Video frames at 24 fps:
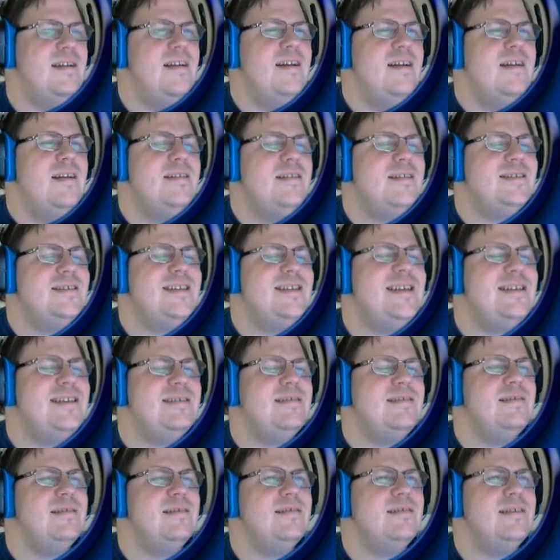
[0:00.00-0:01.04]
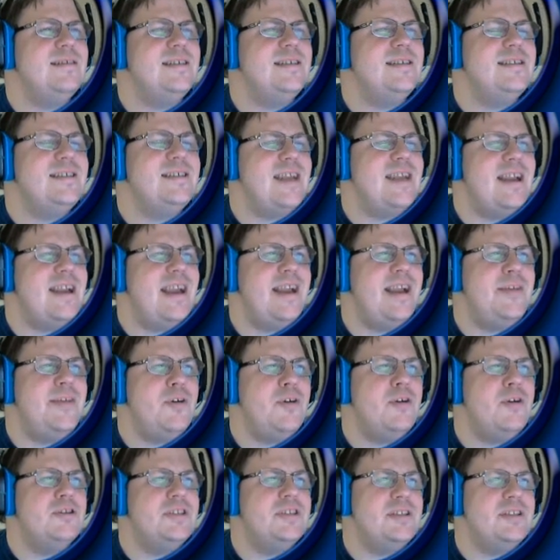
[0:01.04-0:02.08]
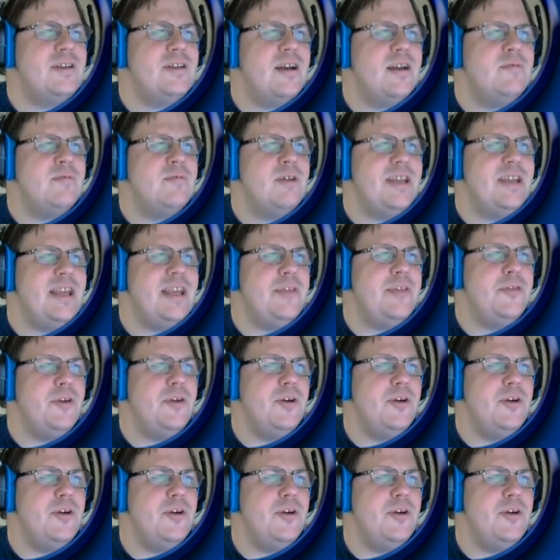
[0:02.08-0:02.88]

Does he say Aether or is he talking about ether?